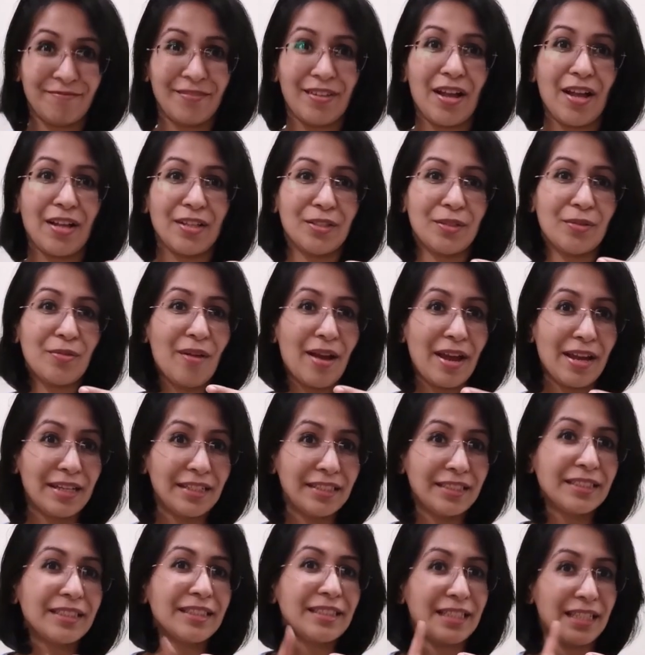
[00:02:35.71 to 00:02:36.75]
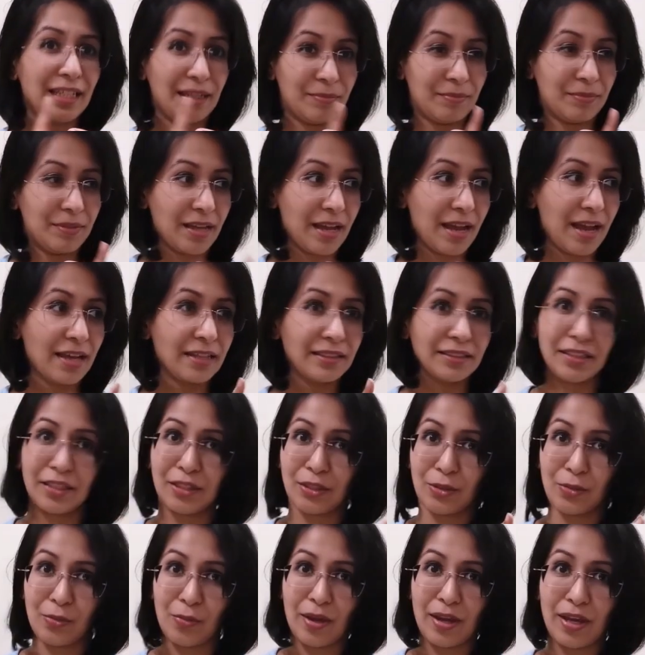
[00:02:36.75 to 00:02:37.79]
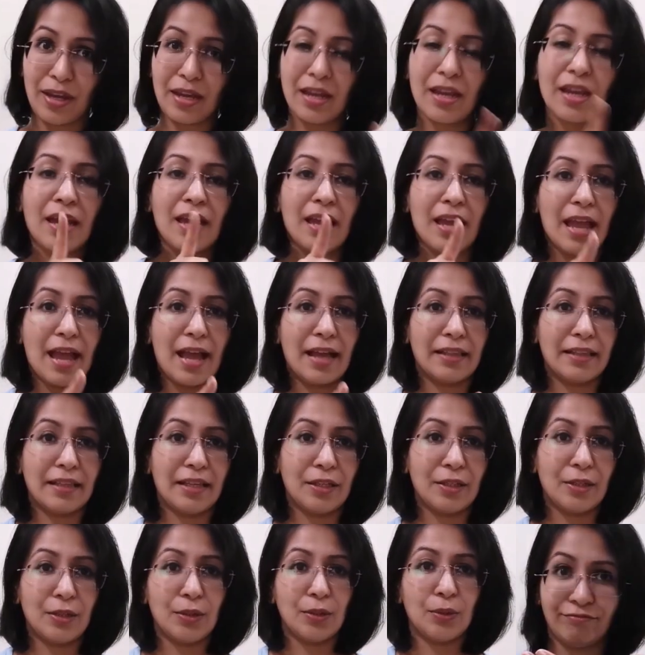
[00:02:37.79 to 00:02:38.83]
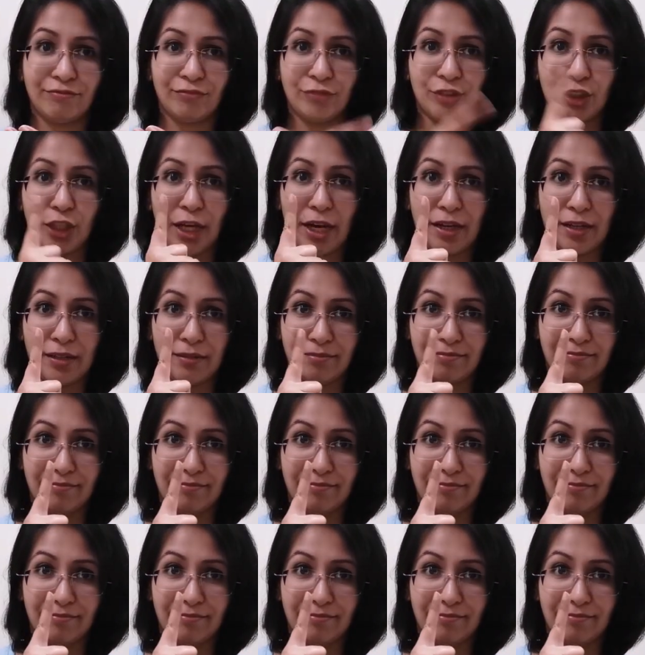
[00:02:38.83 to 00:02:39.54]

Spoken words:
that's right, keep the hand this way and then do J.